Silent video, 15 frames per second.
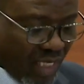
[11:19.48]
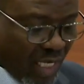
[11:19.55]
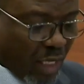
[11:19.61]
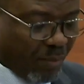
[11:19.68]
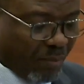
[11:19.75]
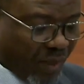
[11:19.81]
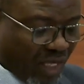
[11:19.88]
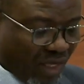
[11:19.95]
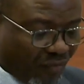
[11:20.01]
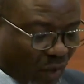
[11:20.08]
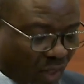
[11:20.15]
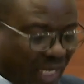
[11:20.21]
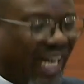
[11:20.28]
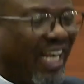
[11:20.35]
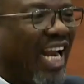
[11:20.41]
A bill
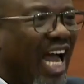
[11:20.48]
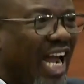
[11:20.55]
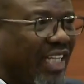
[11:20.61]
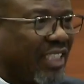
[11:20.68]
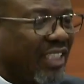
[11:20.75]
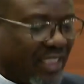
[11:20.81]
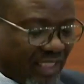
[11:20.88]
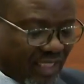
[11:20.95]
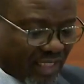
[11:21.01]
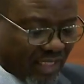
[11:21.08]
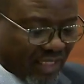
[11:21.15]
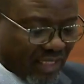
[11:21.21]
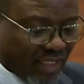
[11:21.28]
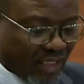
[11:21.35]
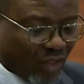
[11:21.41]
for an act
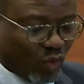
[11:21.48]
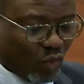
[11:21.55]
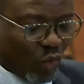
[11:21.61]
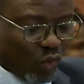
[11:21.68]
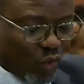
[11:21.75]
to